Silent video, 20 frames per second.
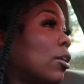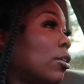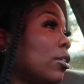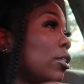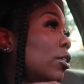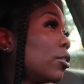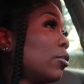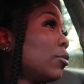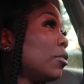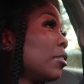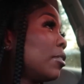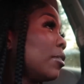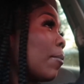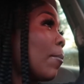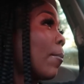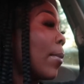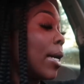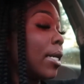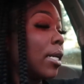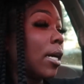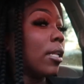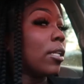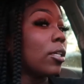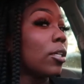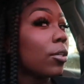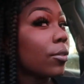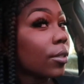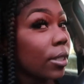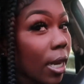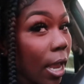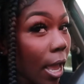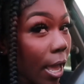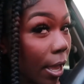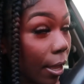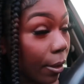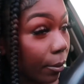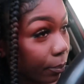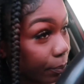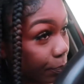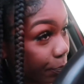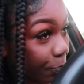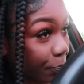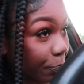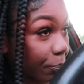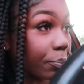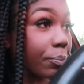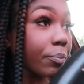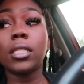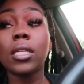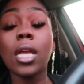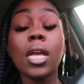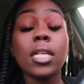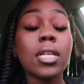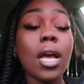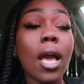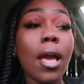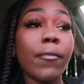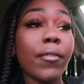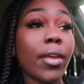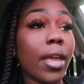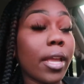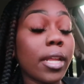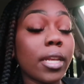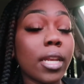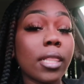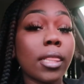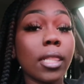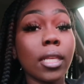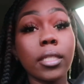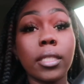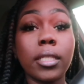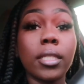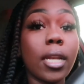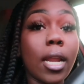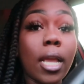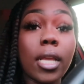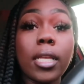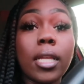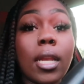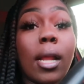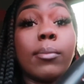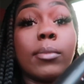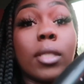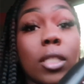gonna use my dollar on that, because I haven't eaten nothing today and I'm